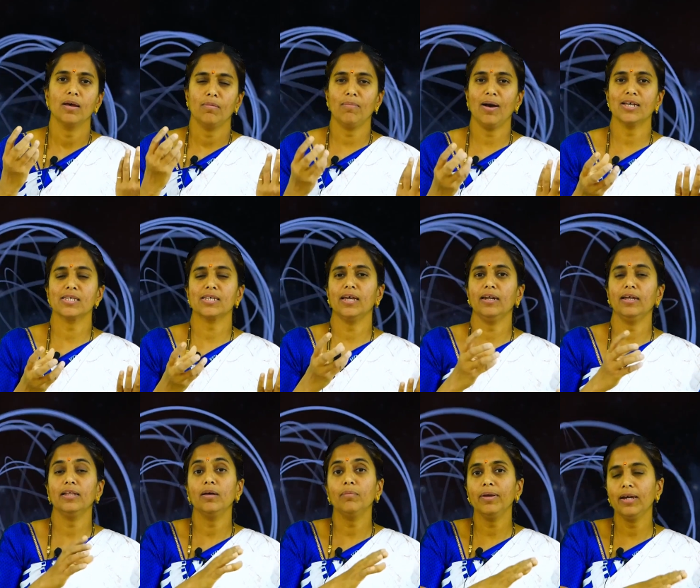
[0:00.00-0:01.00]
Mass can
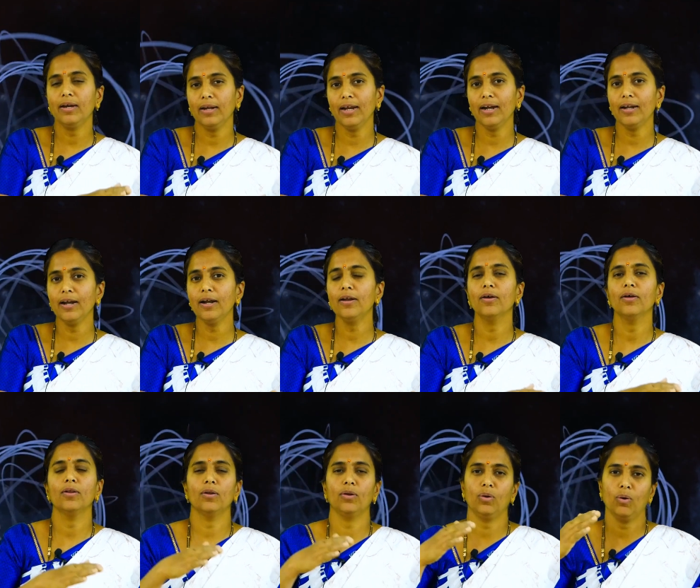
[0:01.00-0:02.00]
neither be created
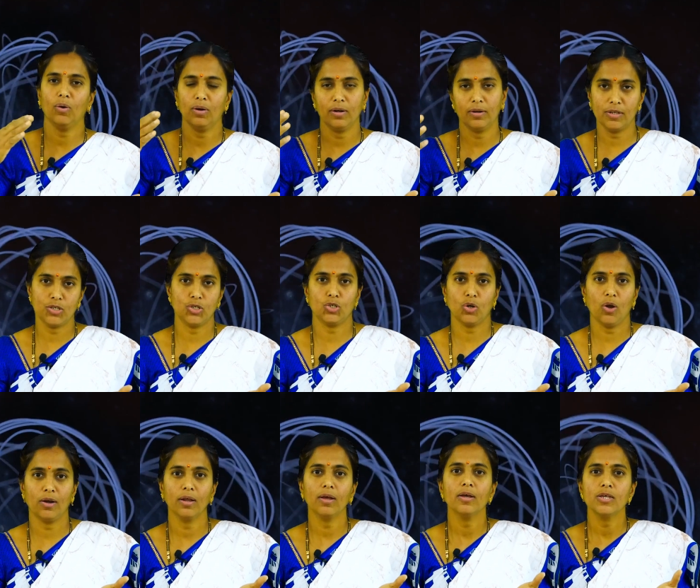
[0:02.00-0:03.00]
nor
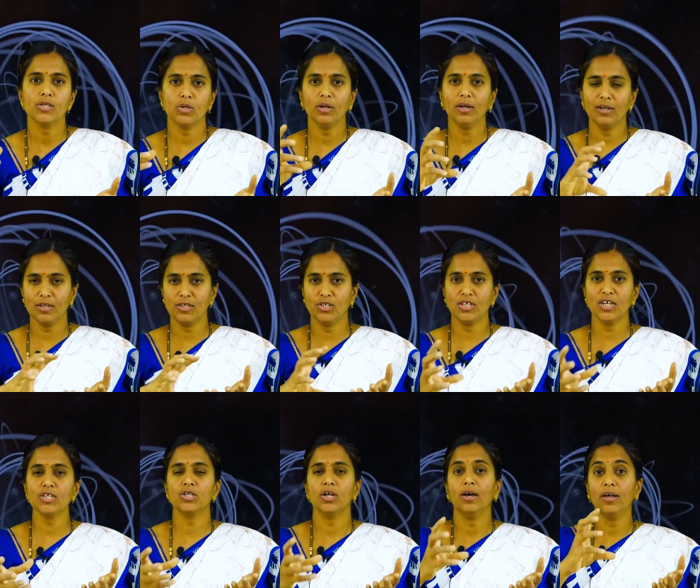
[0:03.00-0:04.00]
destroyed. So it is
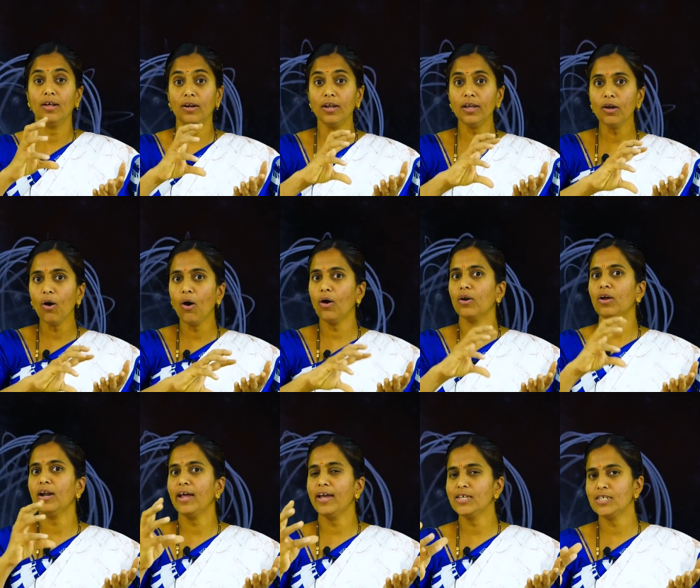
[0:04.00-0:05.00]
just
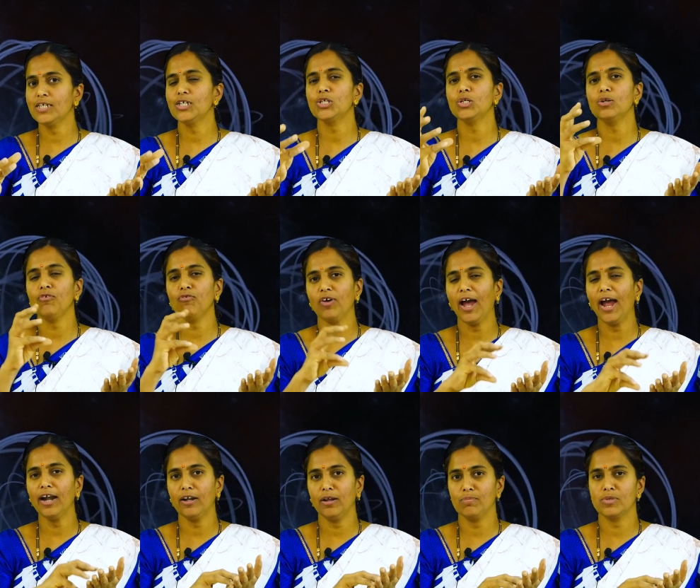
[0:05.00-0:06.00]
reorganization of
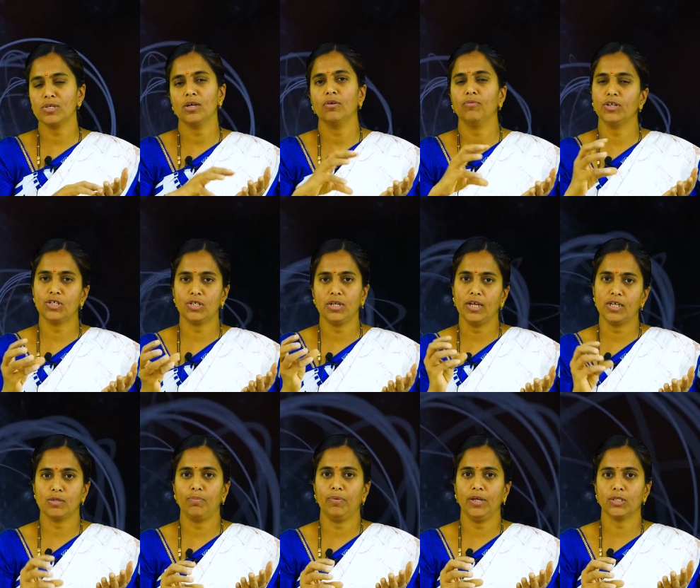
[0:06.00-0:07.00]
atoms which
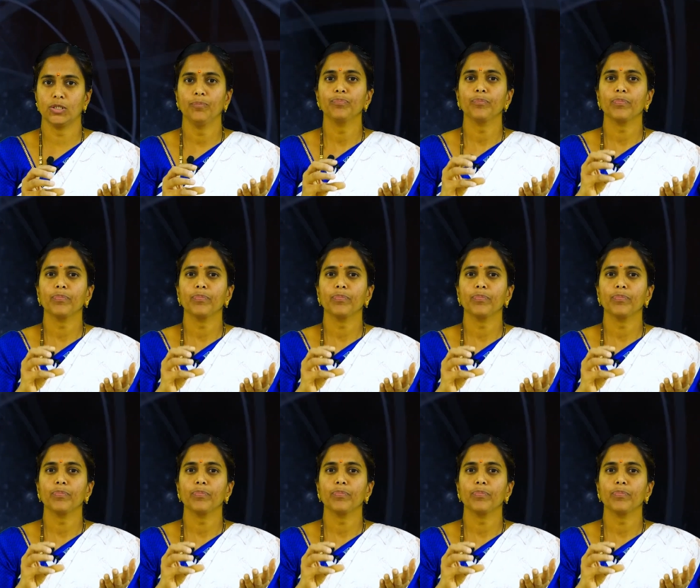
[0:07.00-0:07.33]
takes place.